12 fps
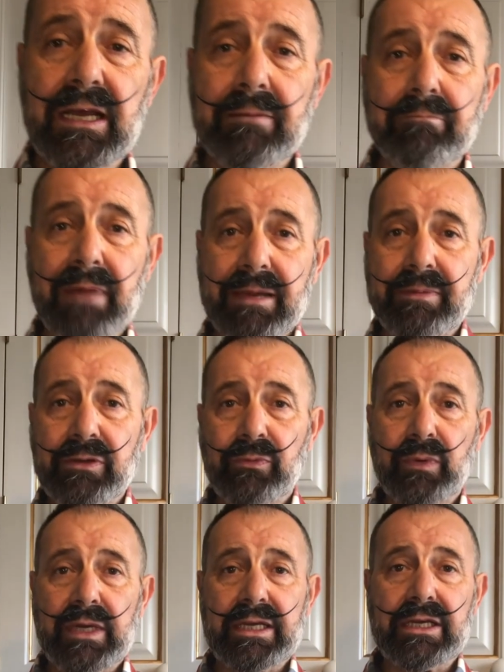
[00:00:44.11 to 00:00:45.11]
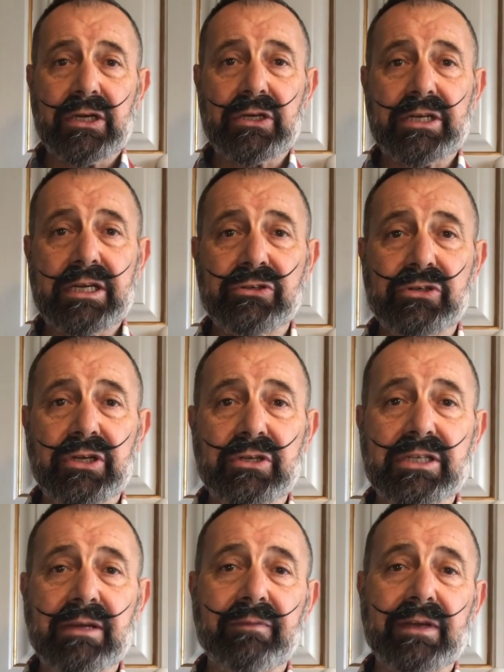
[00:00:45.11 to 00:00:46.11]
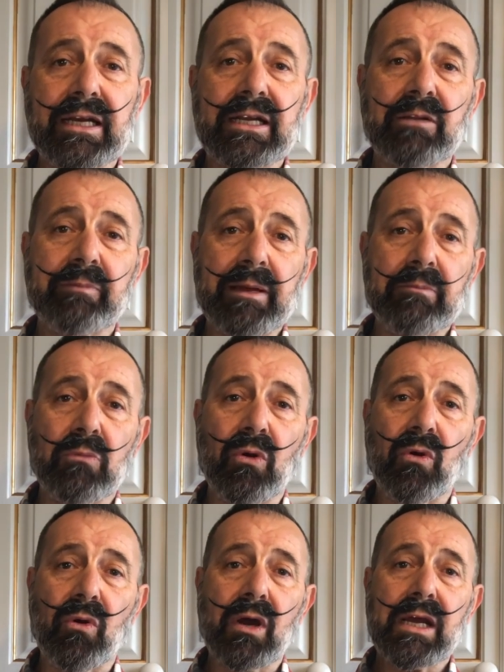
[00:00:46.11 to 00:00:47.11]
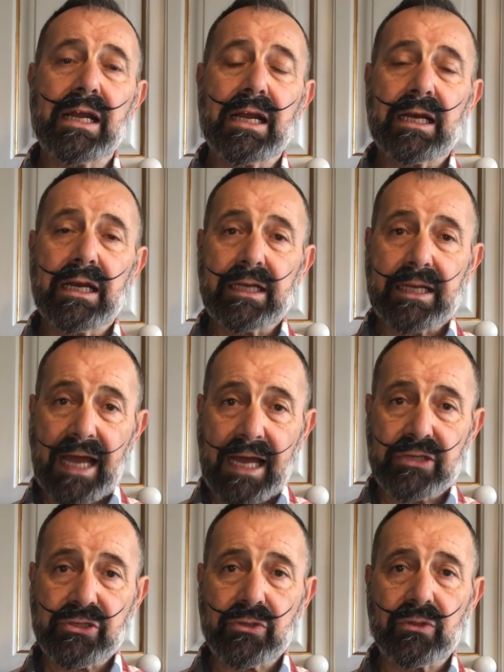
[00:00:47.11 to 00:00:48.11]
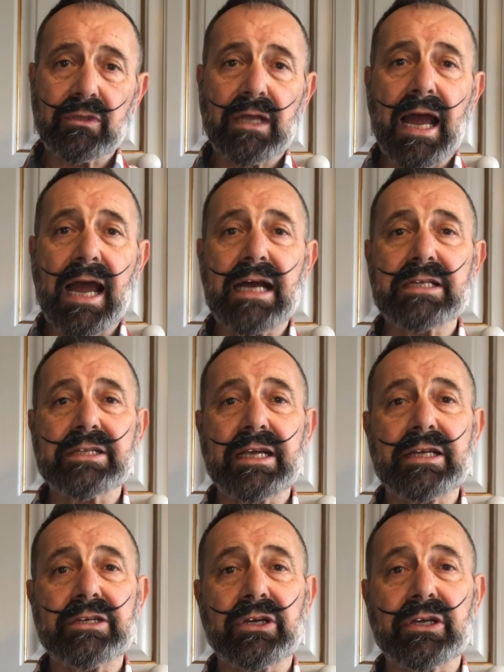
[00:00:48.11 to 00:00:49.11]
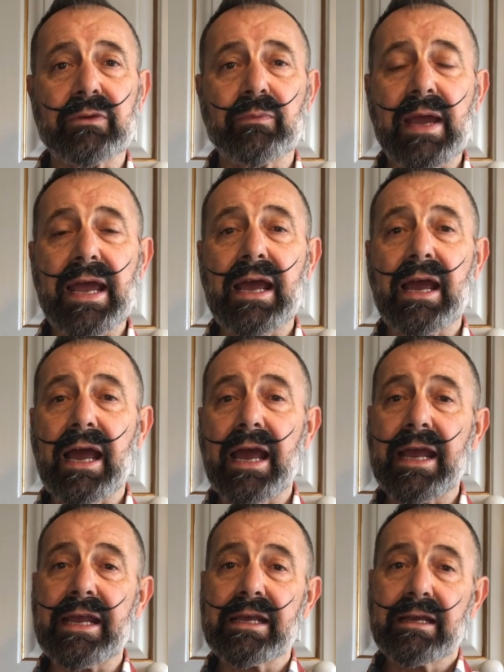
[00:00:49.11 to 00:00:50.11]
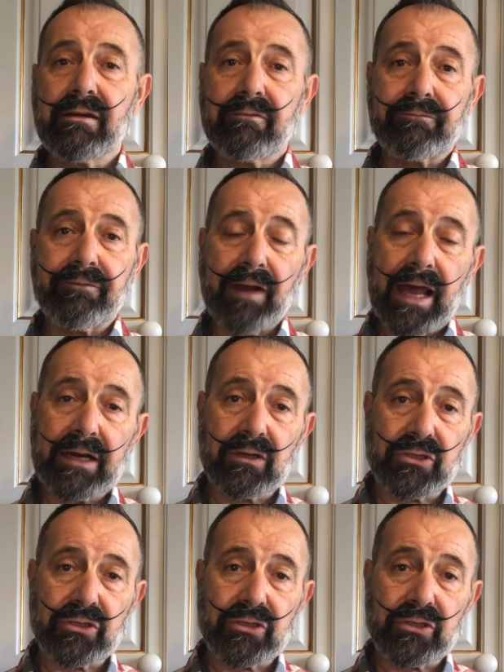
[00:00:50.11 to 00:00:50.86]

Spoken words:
maybe we could introduce something a little bit more casual, as in you could wear a flannel